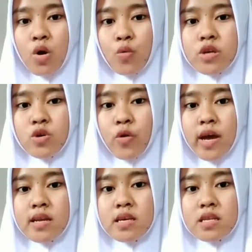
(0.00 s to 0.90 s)
which
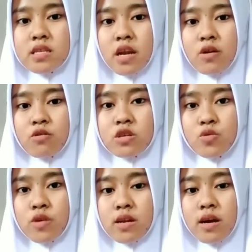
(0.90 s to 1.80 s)
when it
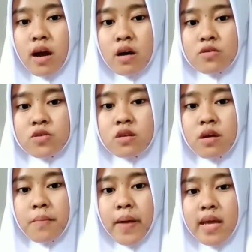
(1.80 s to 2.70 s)
recurs will cause
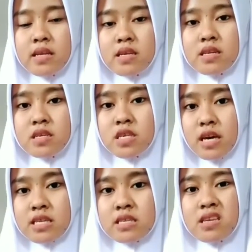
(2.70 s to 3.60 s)
pain in the
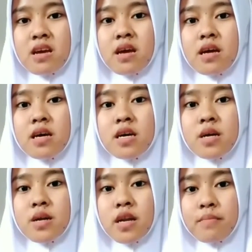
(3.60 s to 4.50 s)
chest.
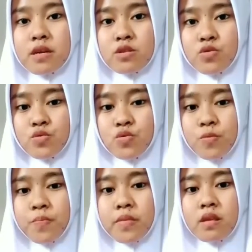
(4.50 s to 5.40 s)
Number
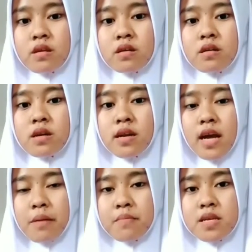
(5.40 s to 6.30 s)
2.
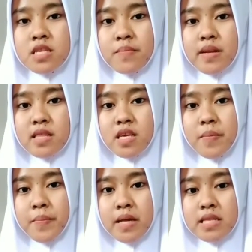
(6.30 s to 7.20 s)
Numb, seperti
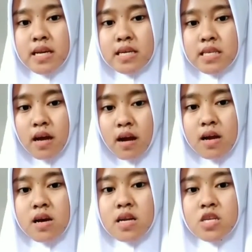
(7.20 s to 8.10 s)
mati rasa.
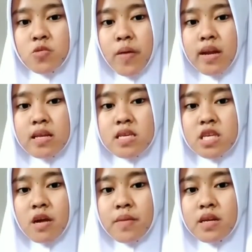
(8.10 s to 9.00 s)
This pain is
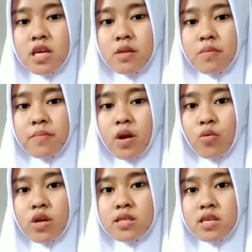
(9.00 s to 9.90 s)
common in people
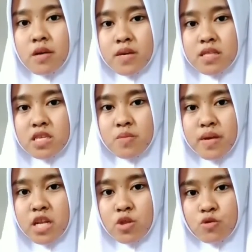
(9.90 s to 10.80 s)
with diabetes
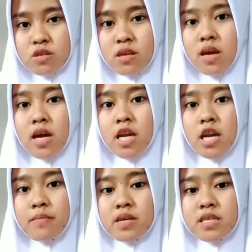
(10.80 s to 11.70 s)
mellitus.
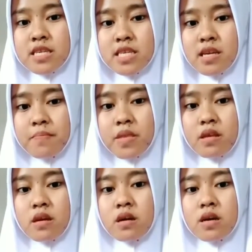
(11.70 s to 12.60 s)
Number 3.
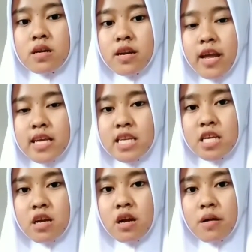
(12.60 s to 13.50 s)

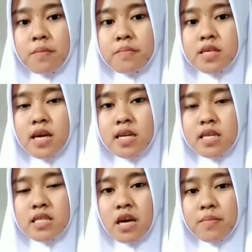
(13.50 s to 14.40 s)
Draining,
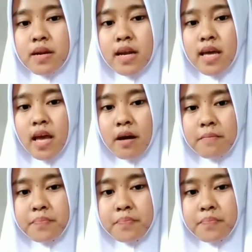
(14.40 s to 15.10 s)
menjadi tak berdaya.